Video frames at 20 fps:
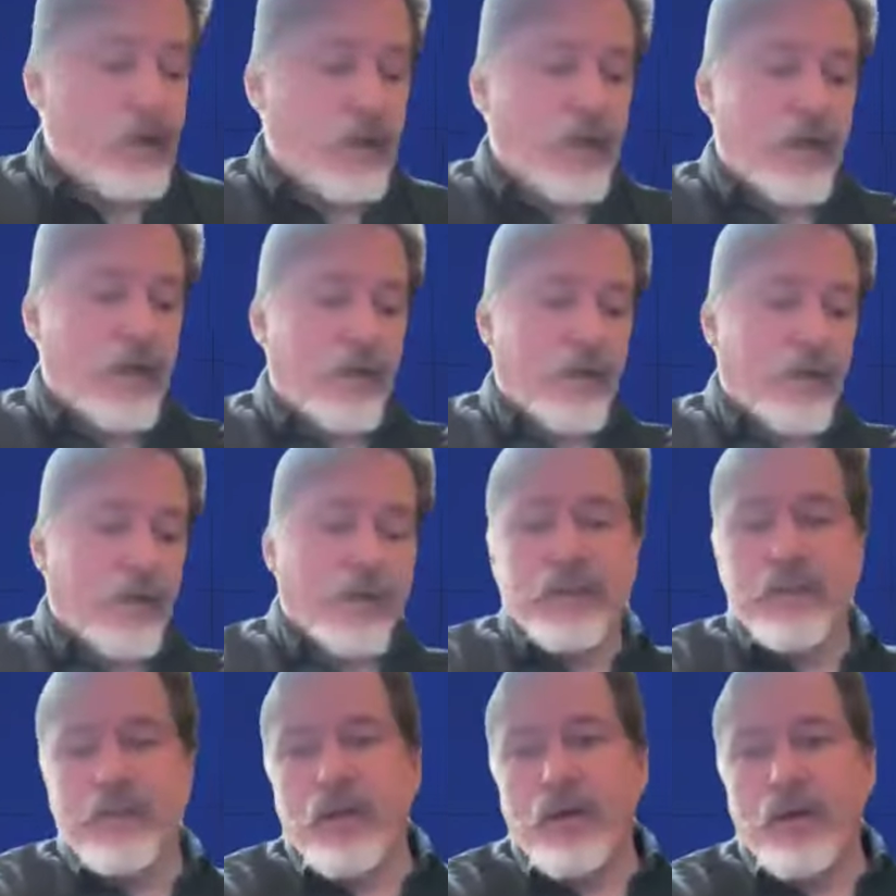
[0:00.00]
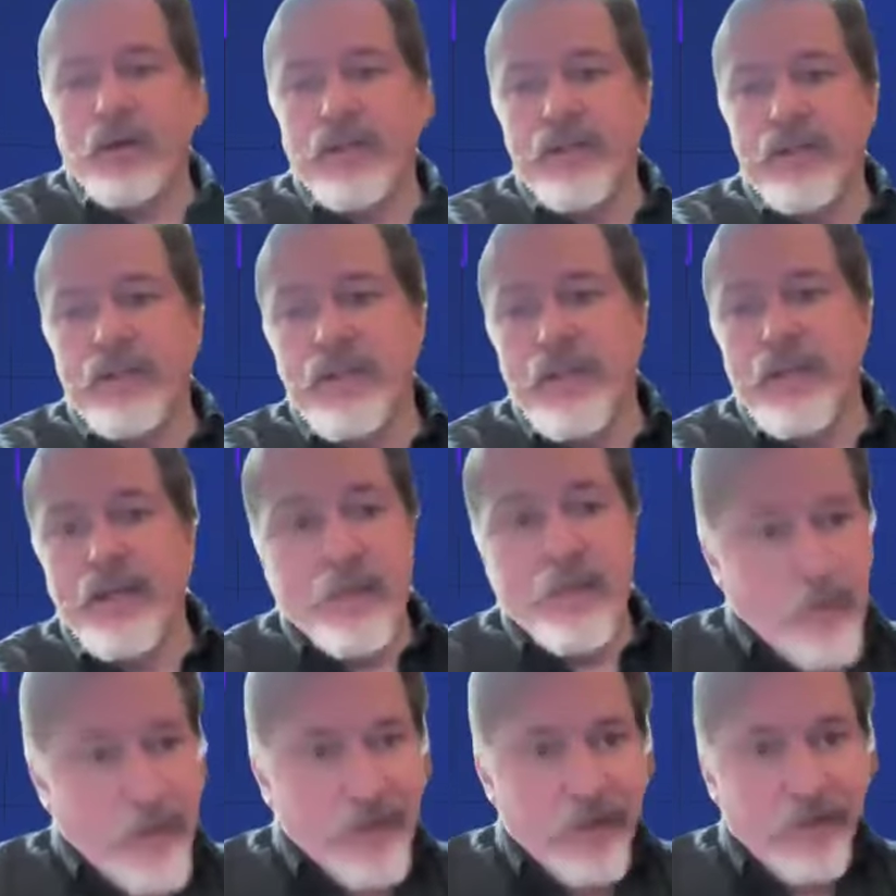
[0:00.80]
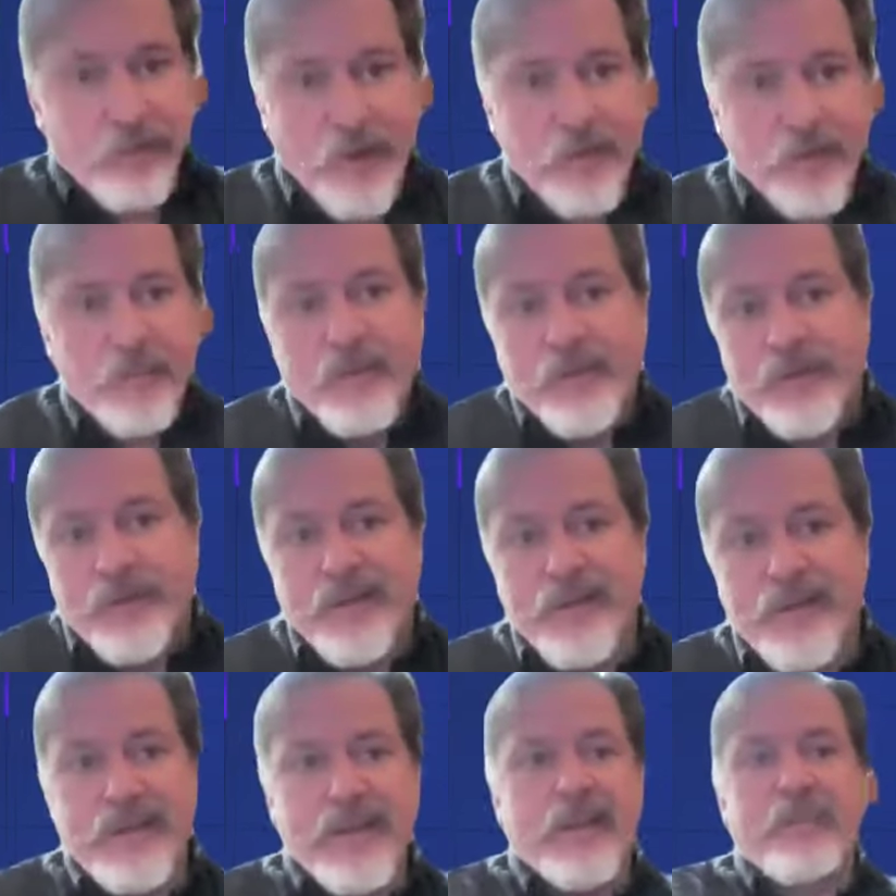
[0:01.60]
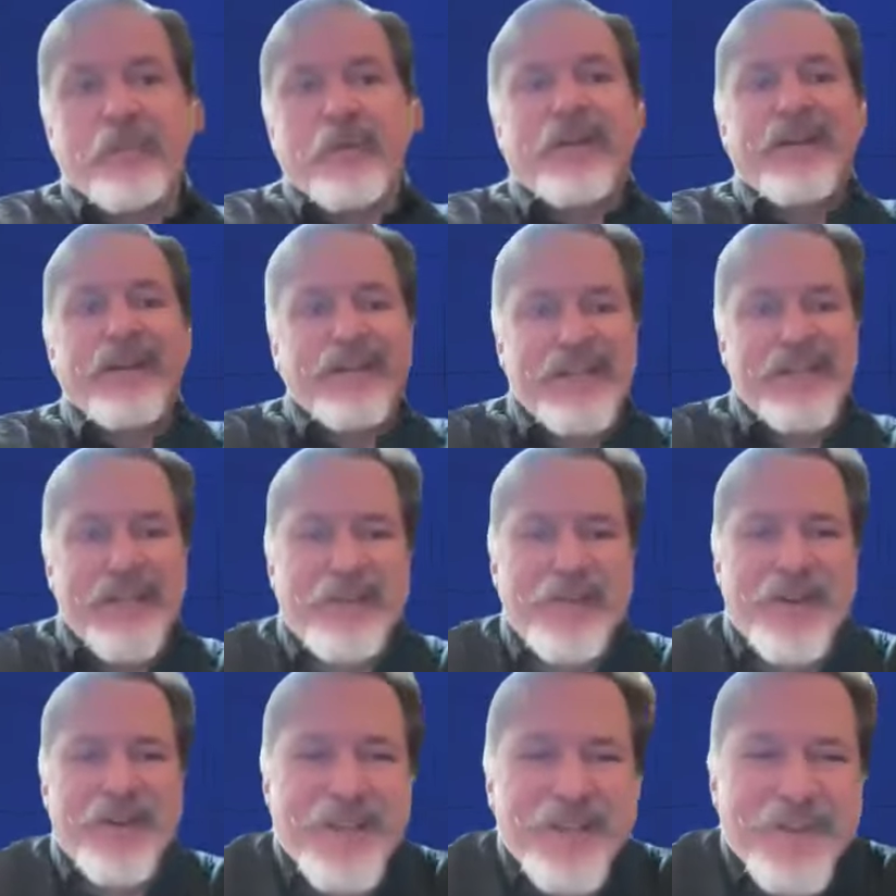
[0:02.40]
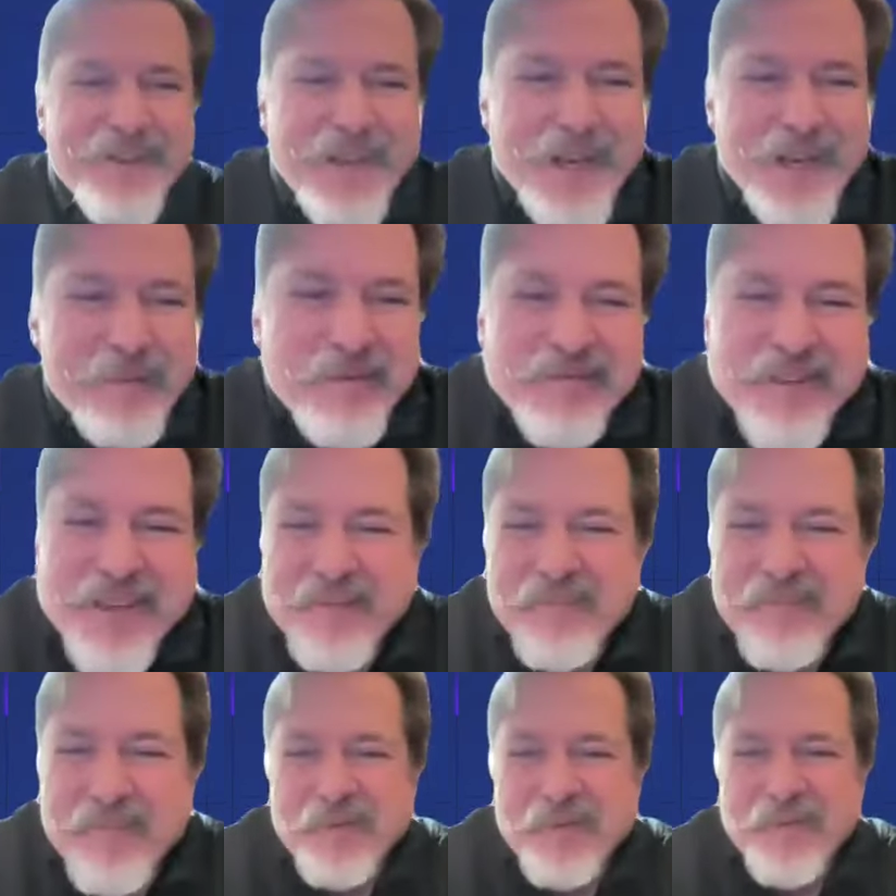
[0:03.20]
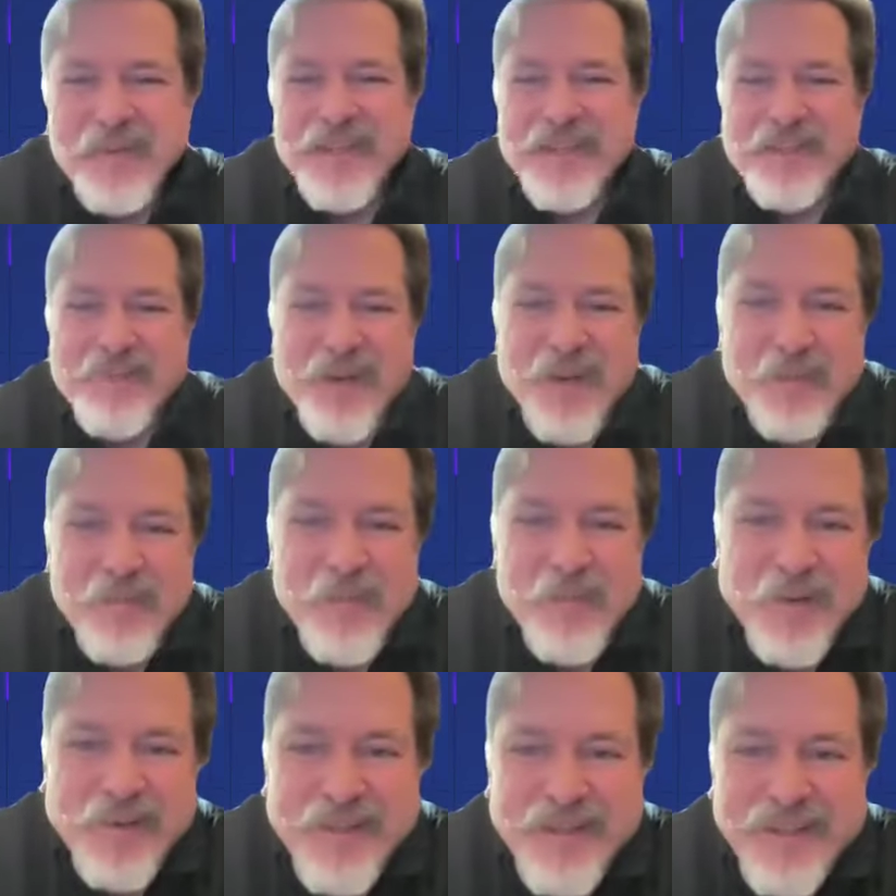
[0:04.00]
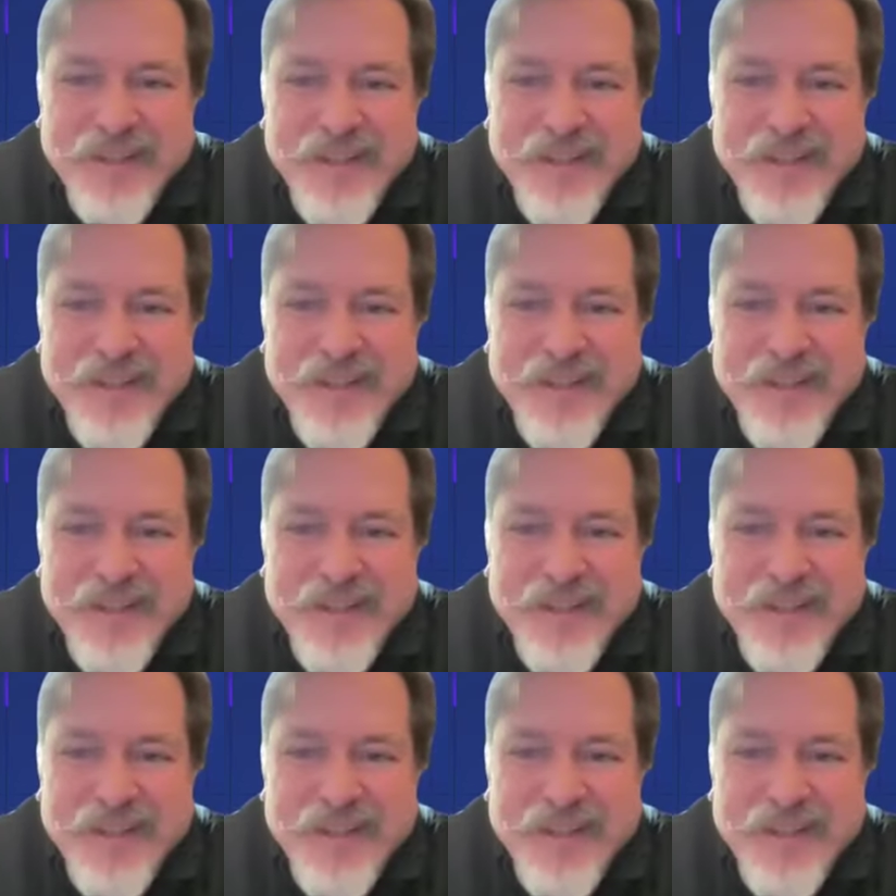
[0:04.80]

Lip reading: going to talk today about Incredibuild and accelerating your game development with Incredibuild.